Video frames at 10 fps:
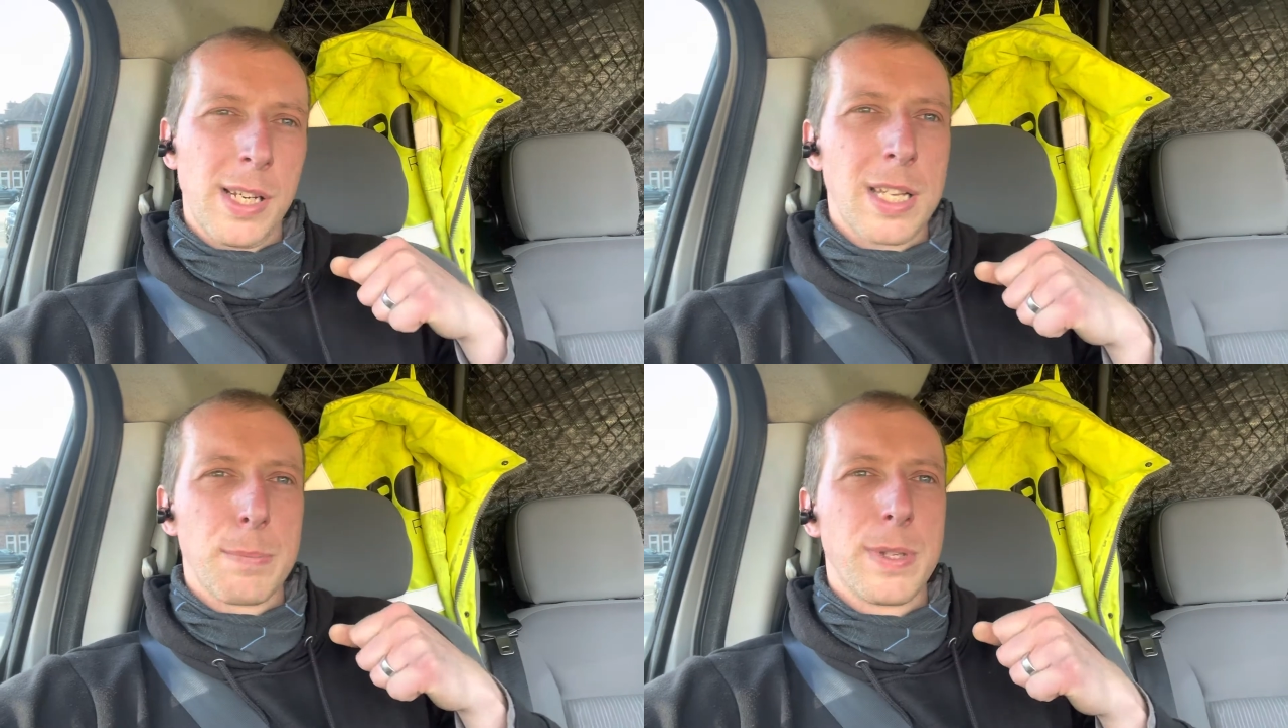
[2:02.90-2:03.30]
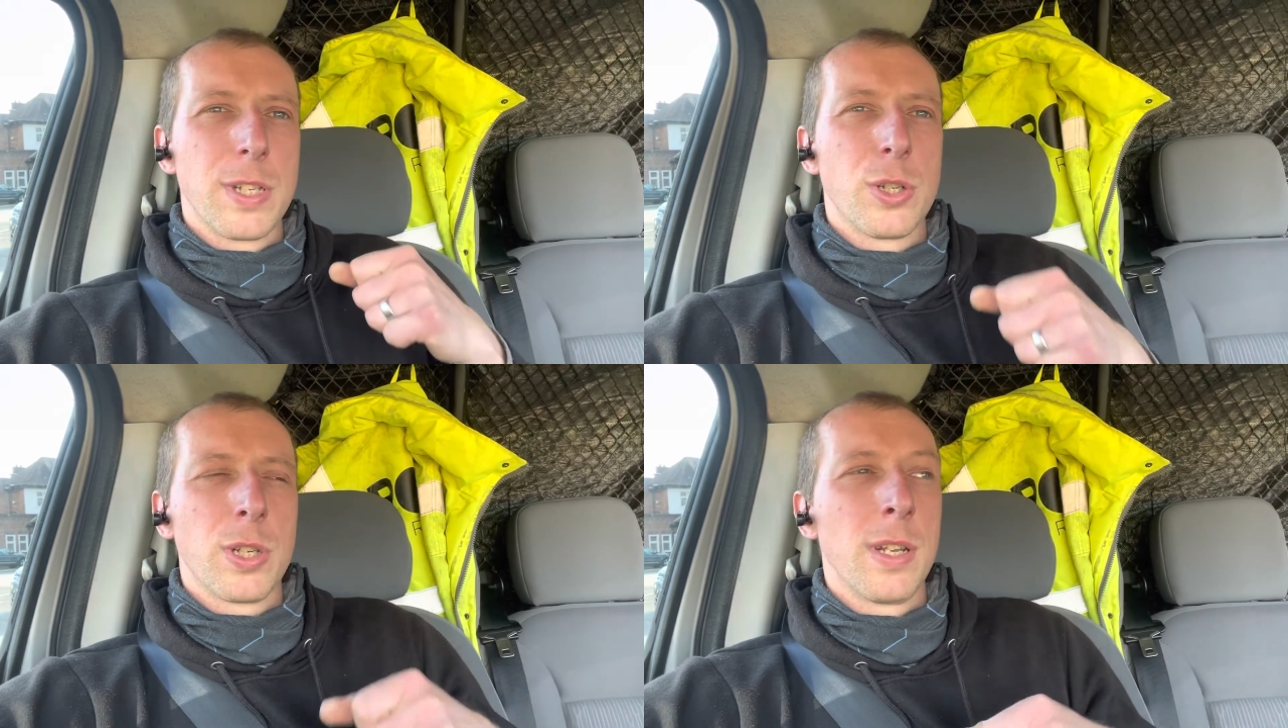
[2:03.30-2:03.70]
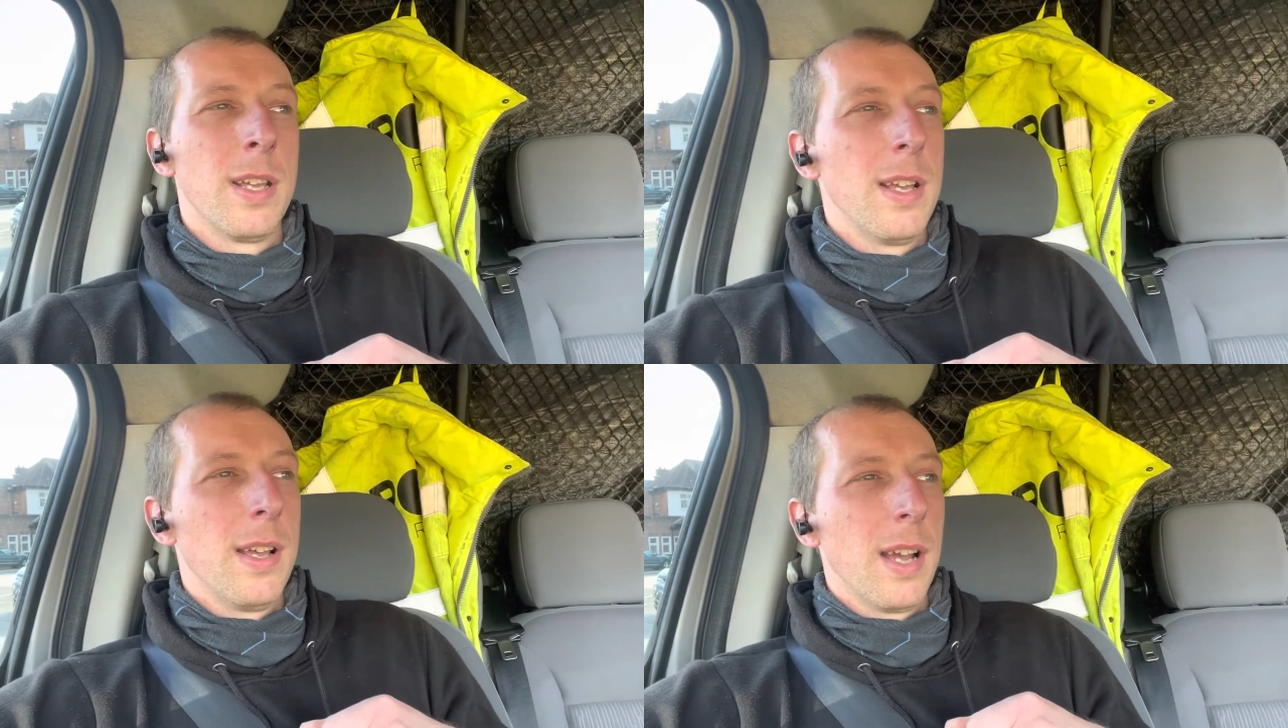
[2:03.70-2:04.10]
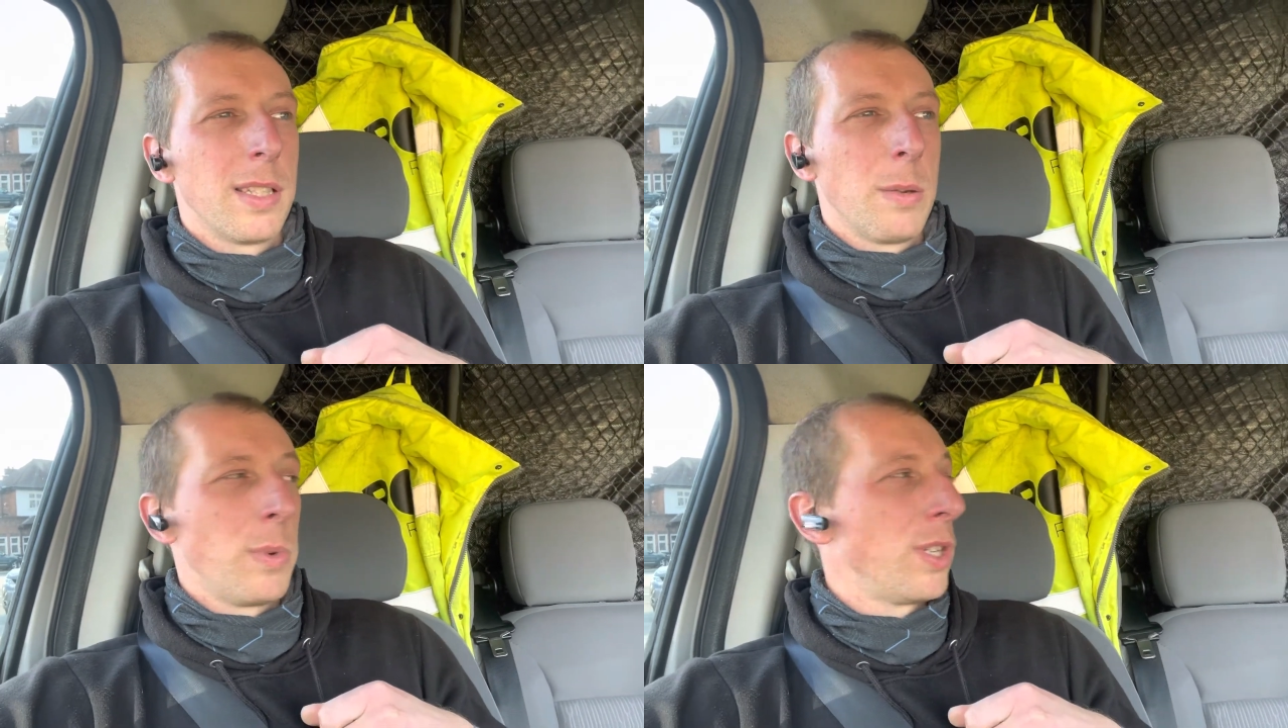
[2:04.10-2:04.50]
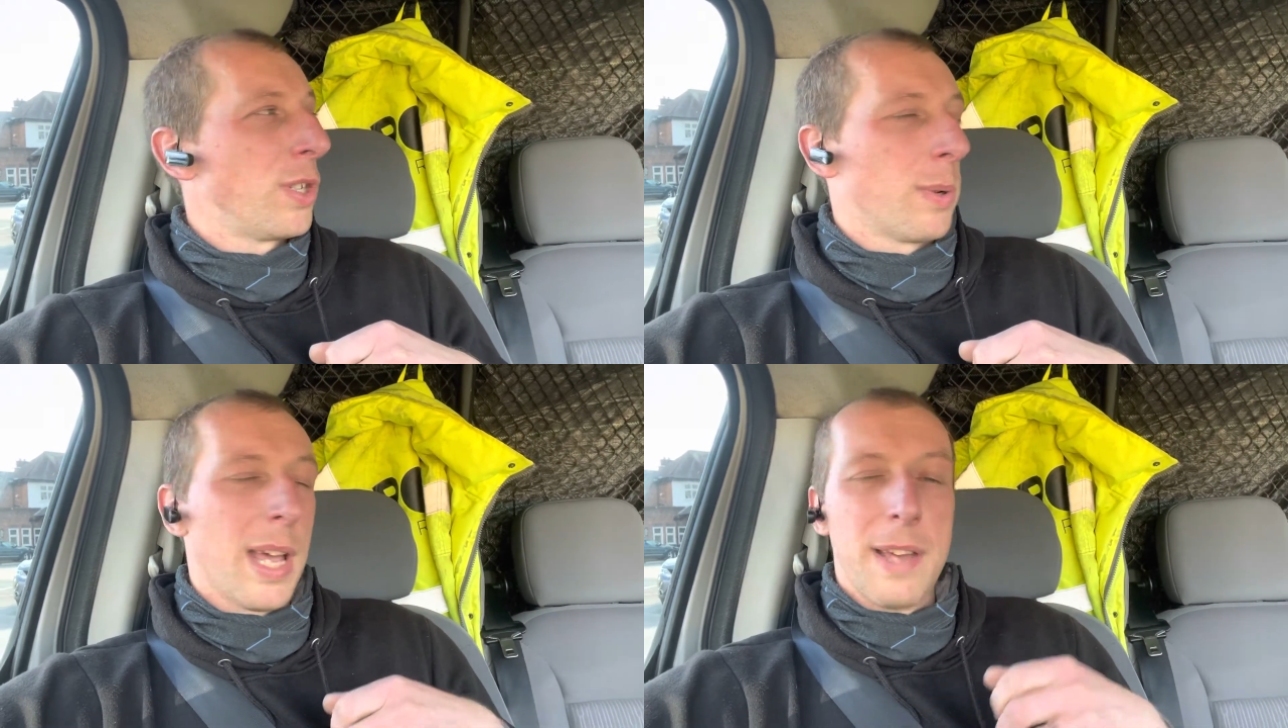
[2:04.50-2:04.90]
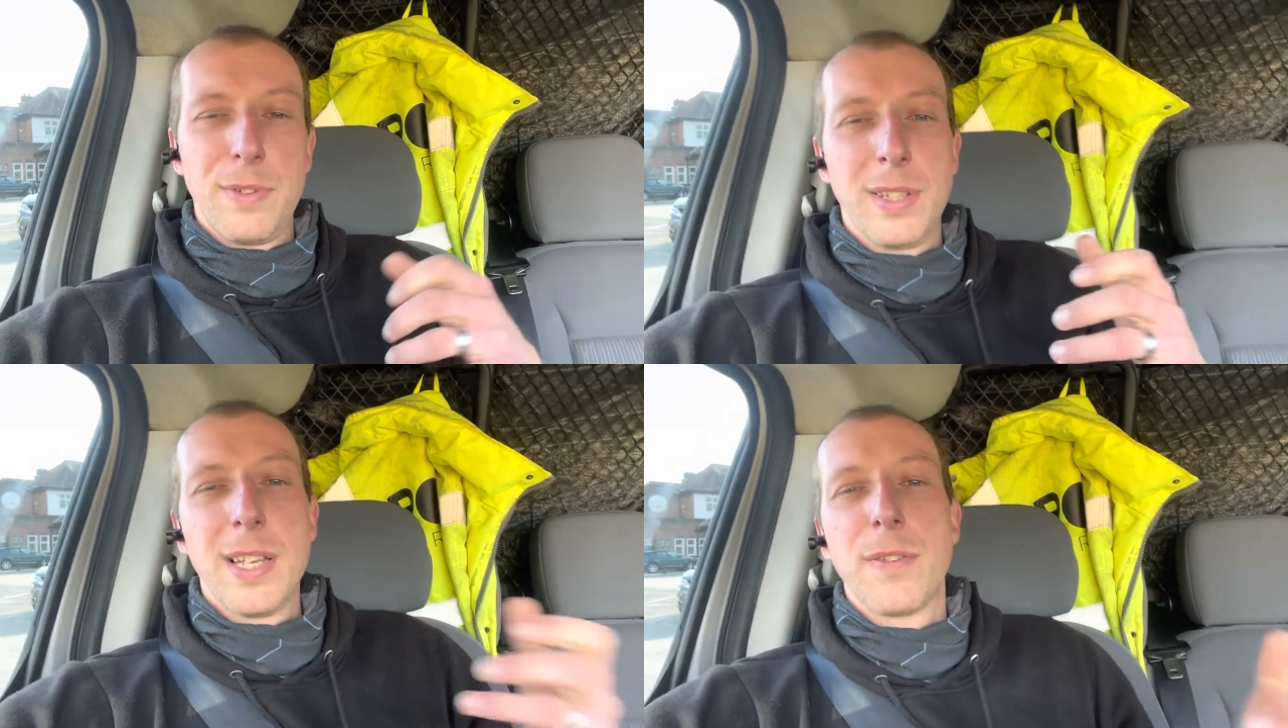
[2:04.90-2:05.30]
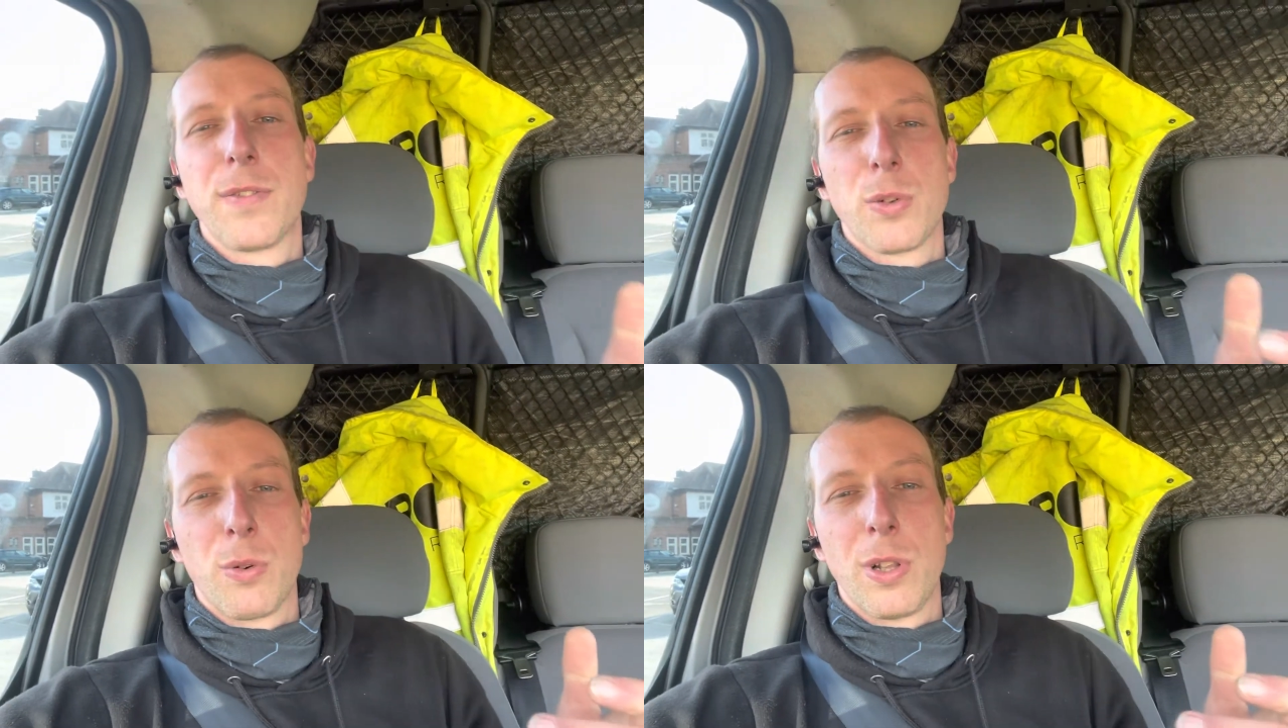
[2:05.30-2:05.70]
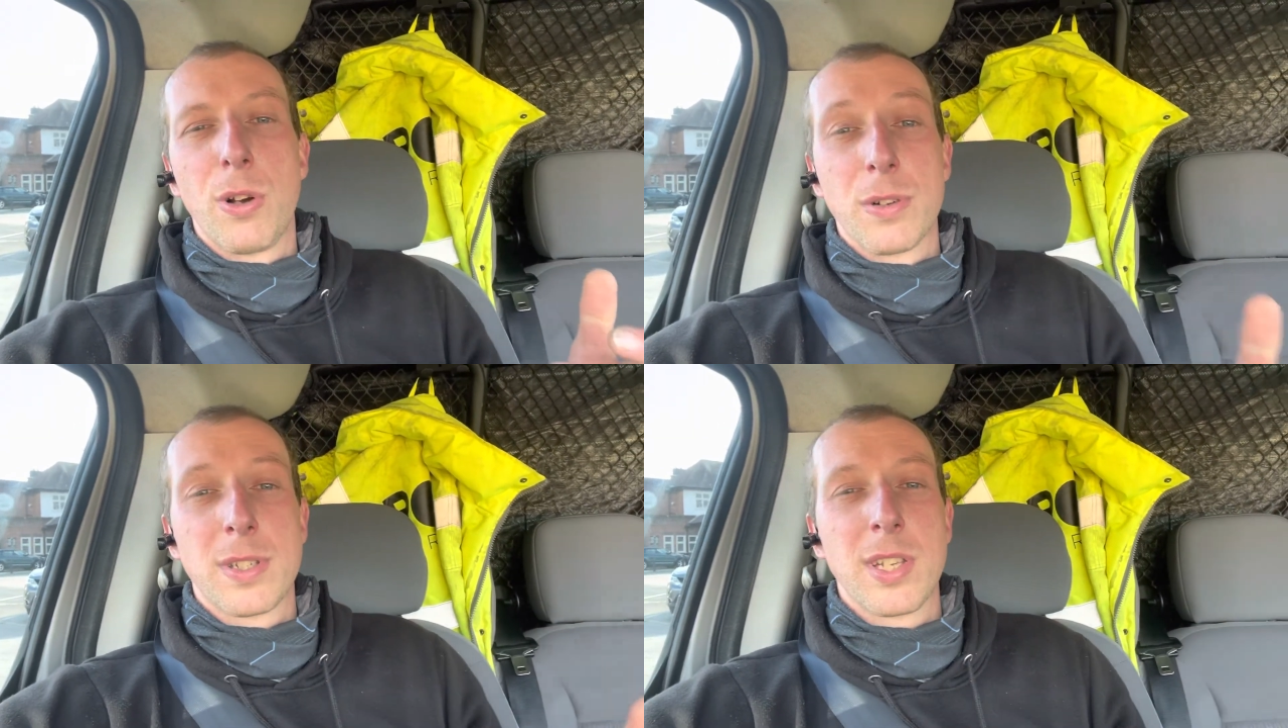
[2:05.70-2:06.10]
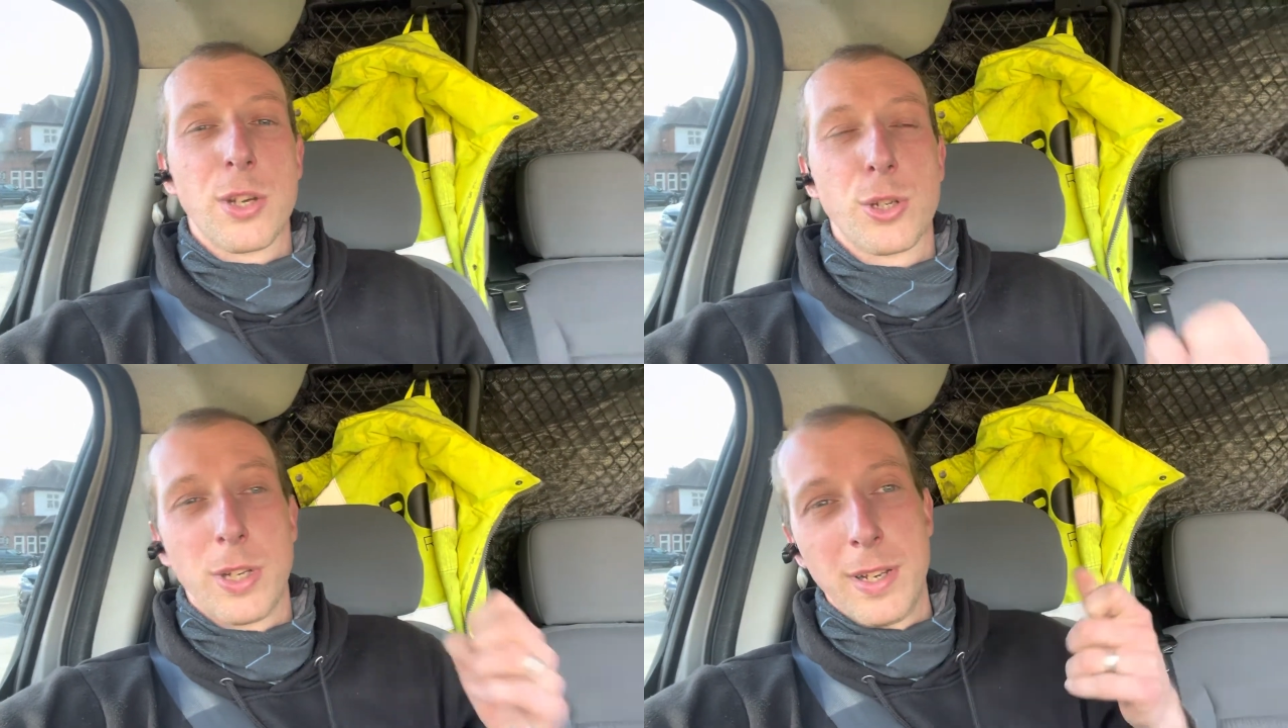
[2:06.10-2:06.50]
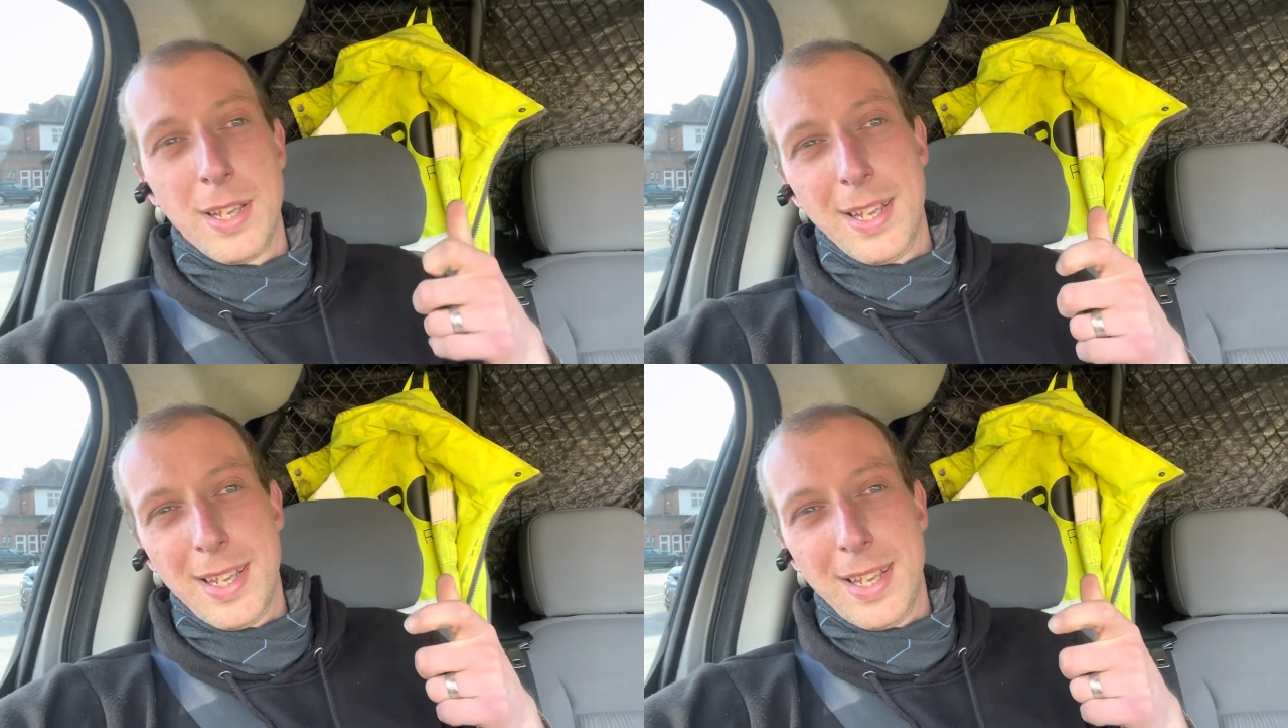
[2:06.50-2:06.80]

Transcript: it into position, and then when you do a heavy lift or a long session,